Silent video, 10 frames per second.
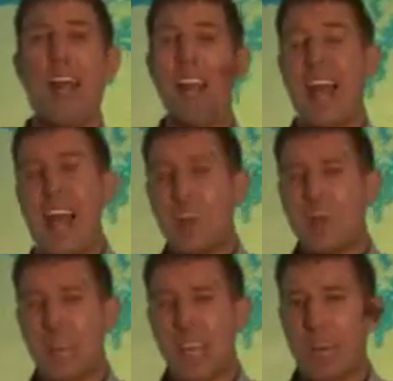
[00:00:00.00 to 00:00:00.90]
And
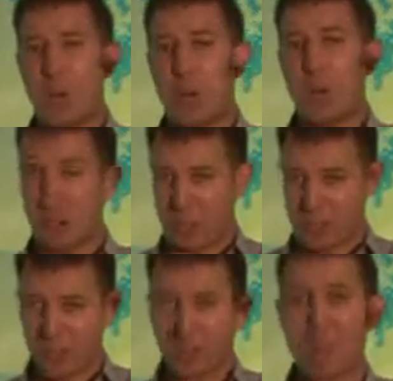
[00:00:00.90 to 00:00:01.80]
as we get
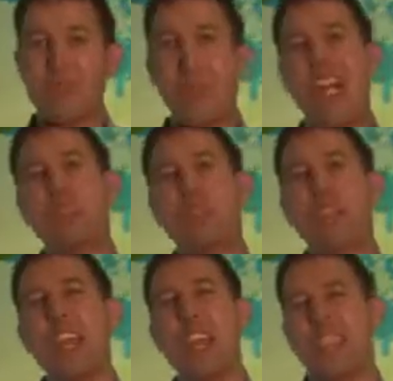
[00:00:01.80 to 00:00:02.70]
older, as
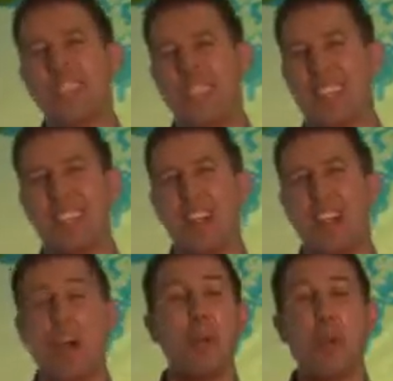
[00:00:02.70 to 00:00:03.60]
we age,
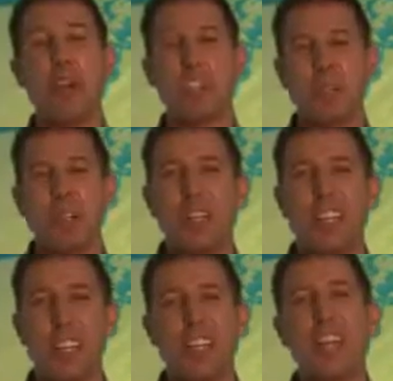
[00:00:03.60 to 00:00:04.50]
our body's
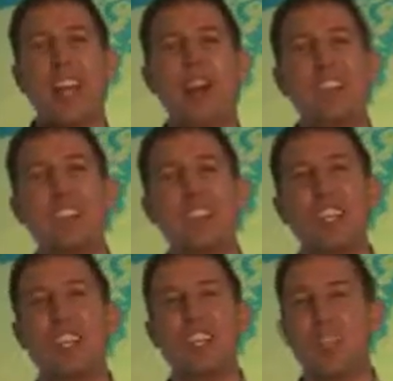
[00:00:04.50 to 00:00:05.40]
ability to get that
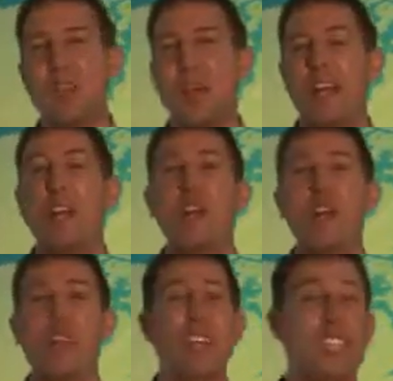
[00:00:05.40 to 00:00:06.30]
oxygen into the
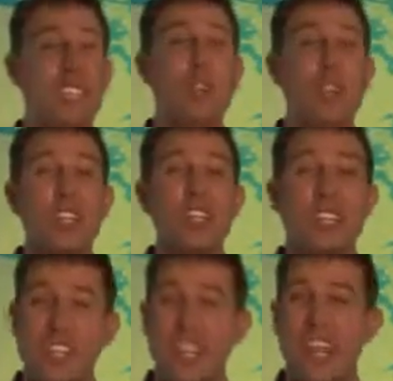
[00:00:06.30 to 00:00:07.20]
mitochondria
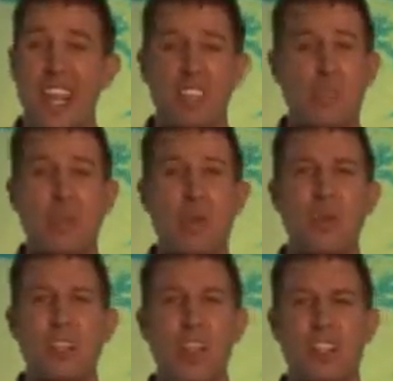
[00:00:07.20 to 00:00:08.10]
decreases in the aging
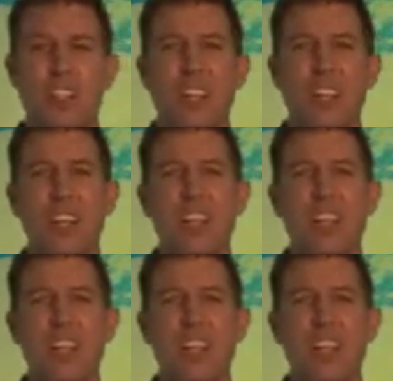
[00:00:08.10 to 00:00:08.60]
process.